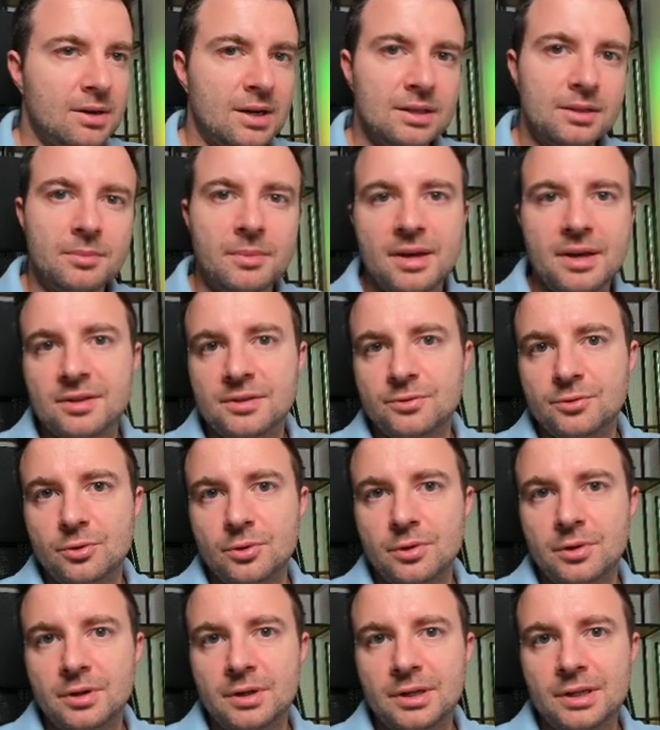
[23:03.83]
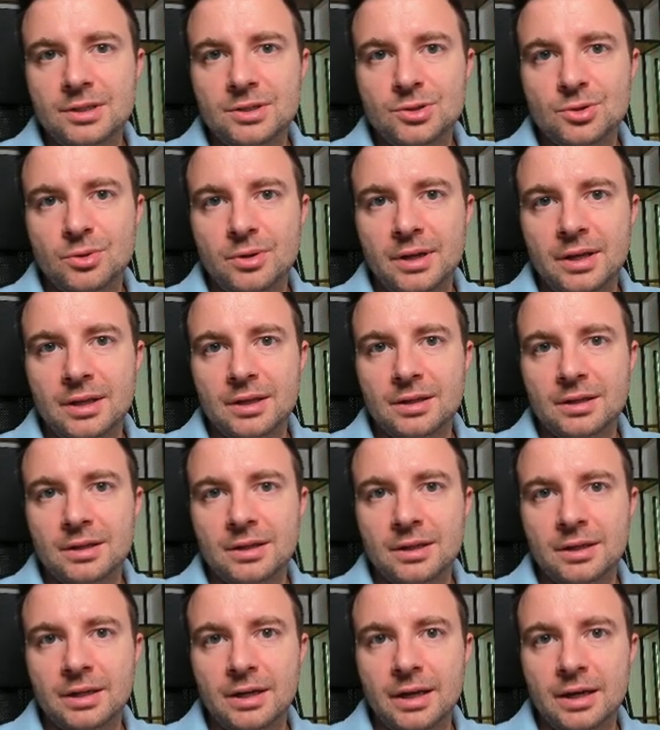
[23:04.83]
another method for ensuring
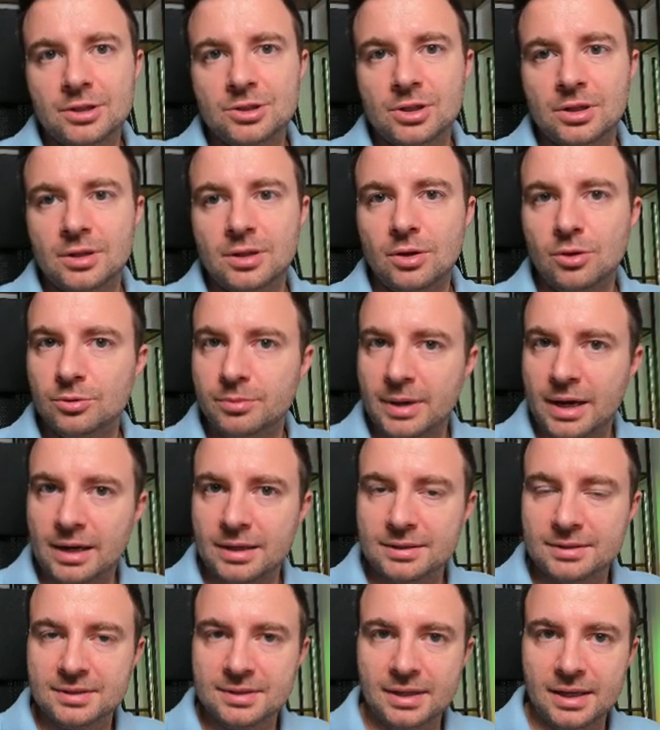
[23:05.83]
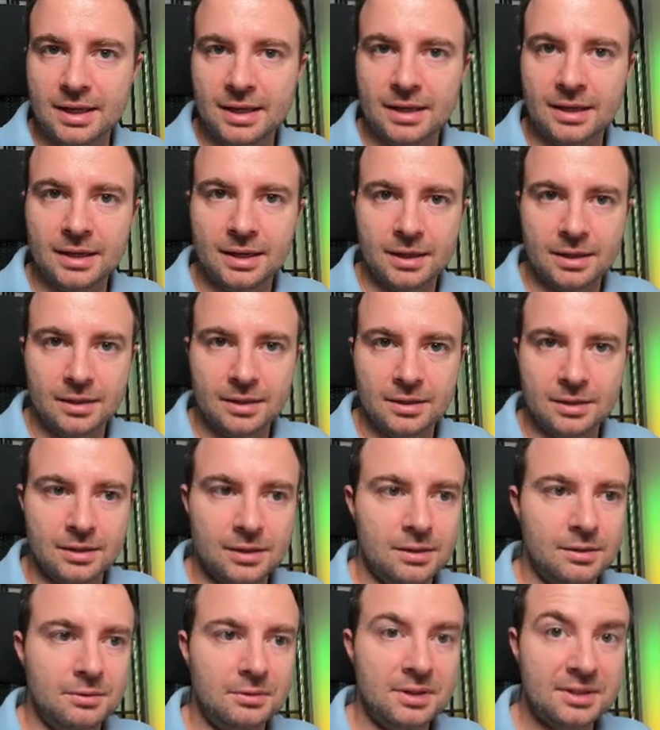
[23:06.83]
uh, connection load balancing and
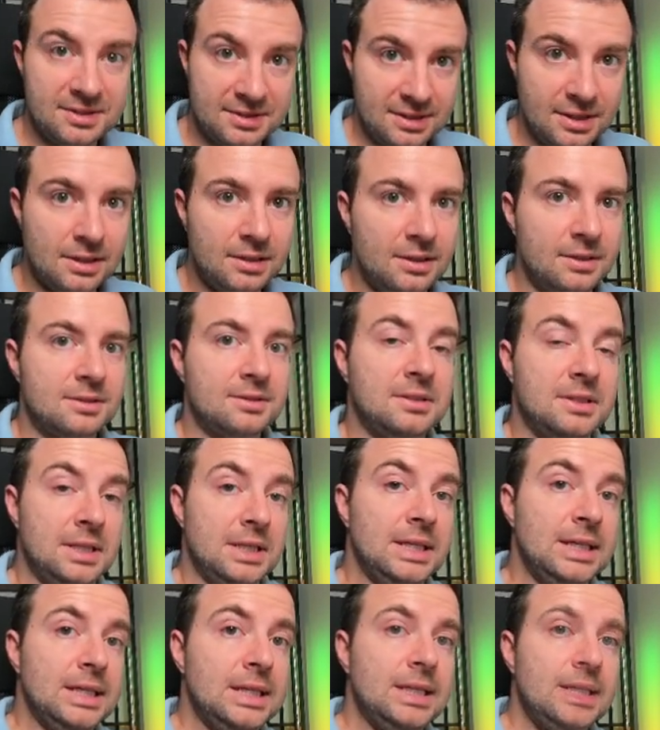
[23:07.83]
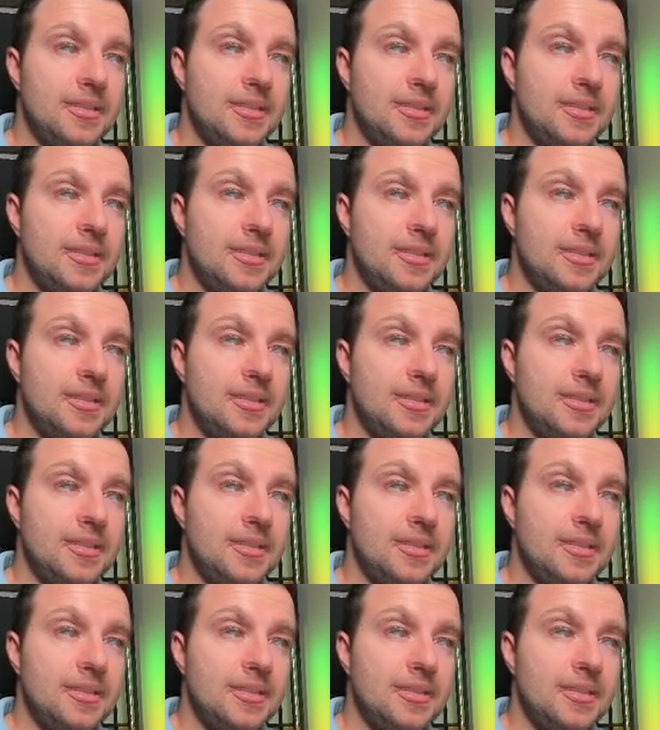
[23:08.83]
uh, resiliency